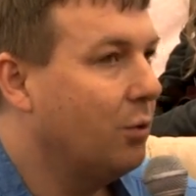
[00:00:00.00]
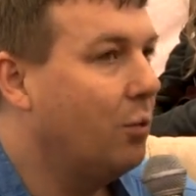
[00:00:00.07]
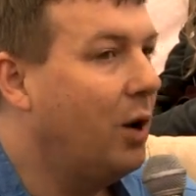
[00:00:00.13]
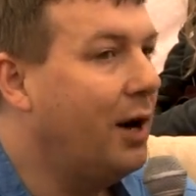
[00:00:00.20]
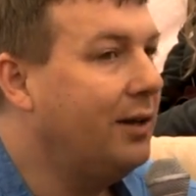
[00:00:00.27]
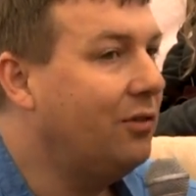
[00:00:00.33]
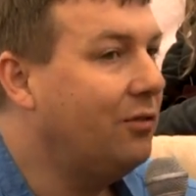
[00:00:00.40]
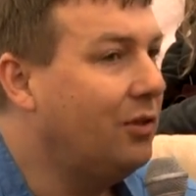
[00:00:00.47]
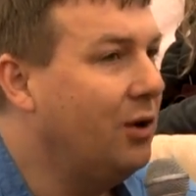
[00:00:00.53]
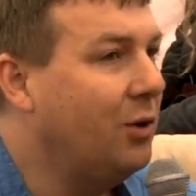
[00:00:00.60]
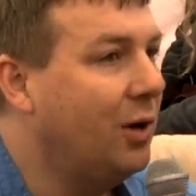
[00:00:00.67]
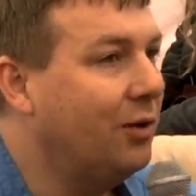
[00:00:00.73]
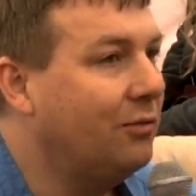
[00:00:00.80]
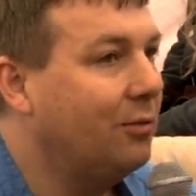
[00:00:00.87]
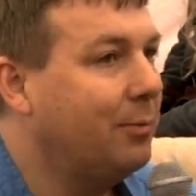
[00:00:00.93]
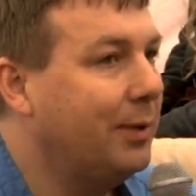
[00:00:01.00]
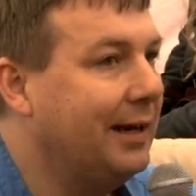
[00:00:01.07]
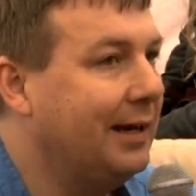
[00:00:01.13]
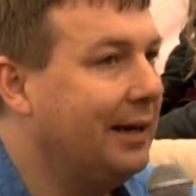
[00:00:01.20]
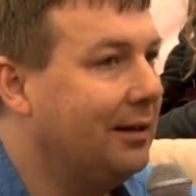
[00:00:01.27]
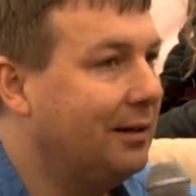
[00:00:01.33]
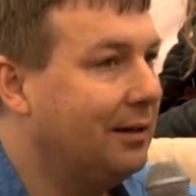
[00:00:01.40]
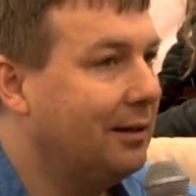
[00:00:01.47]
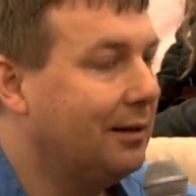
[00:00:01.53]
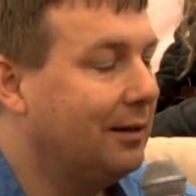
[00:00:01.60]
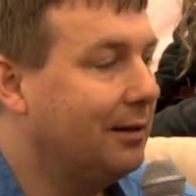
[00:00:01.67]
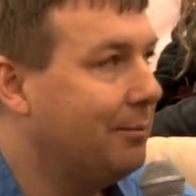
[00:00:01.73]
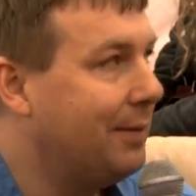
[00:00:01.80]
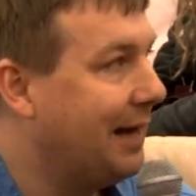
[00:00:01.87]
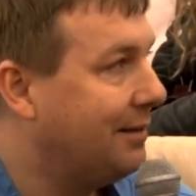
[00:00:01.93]
Why does 200 billion
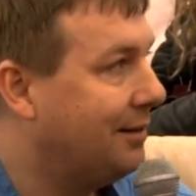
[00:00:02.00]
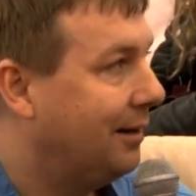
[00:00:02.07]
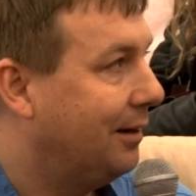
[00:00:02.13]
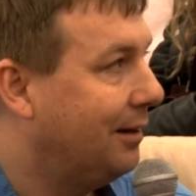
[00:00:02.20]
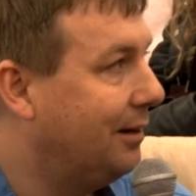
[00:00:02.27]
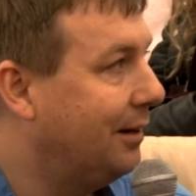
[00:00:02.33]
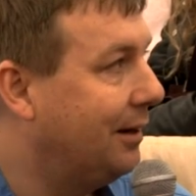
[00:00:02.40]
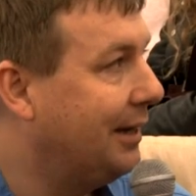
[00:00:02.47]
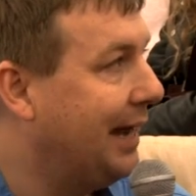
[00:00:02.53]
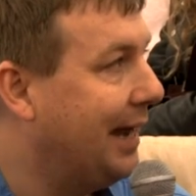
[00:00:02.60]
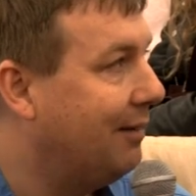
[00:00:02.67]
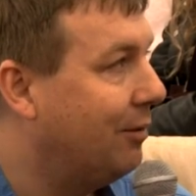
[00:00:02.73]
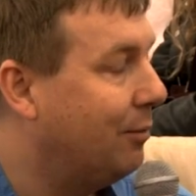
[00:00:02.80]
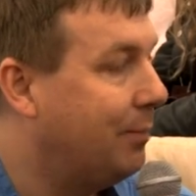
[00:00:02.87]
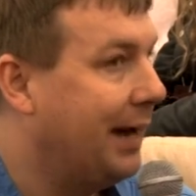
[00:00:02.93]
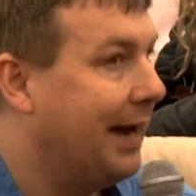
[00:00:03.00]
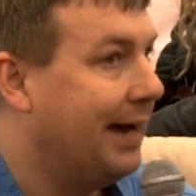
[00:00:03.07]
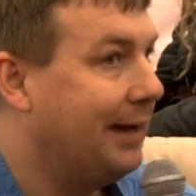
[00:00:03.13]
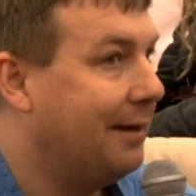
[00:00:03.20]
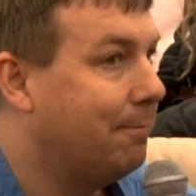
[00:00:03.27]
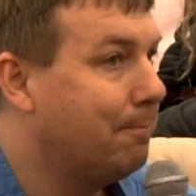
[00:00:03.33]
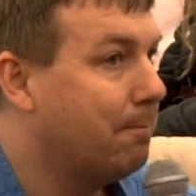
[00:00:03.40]
matter a year on pay?